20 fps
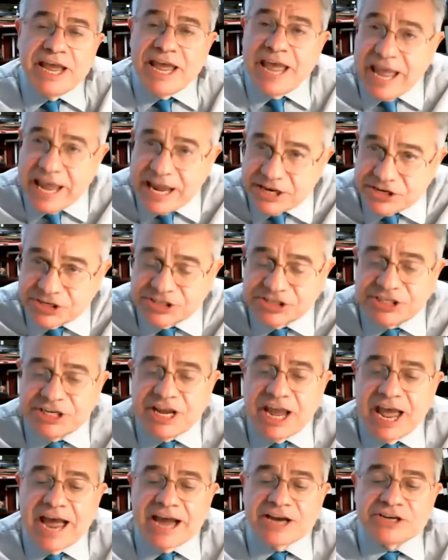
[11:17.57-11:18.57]
agency
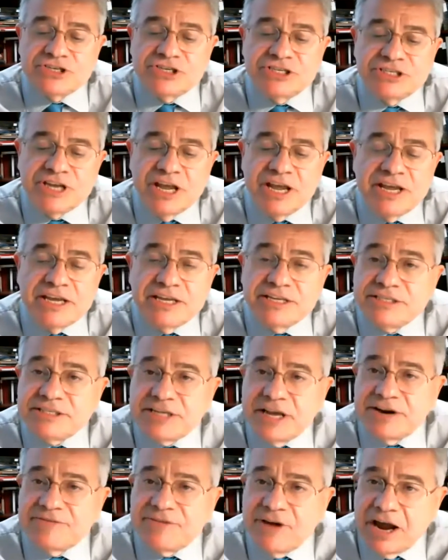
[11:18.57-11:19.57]
actions
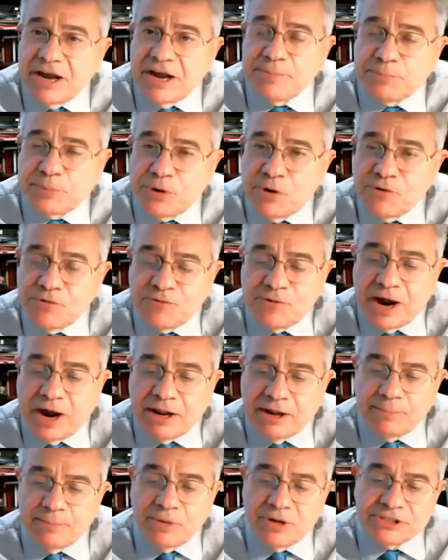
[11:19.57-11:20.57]
instead of
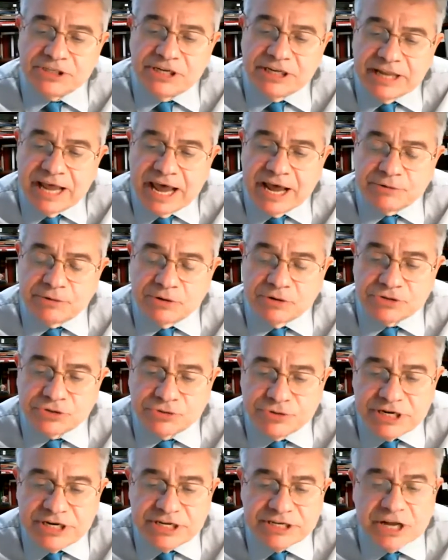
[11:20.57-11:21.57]
high-profile multilateral
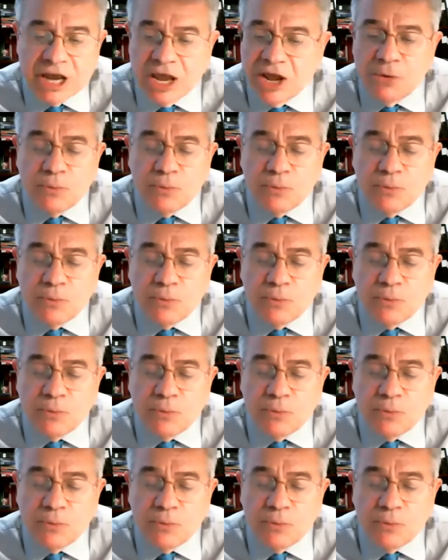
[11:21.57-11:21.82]
treaties.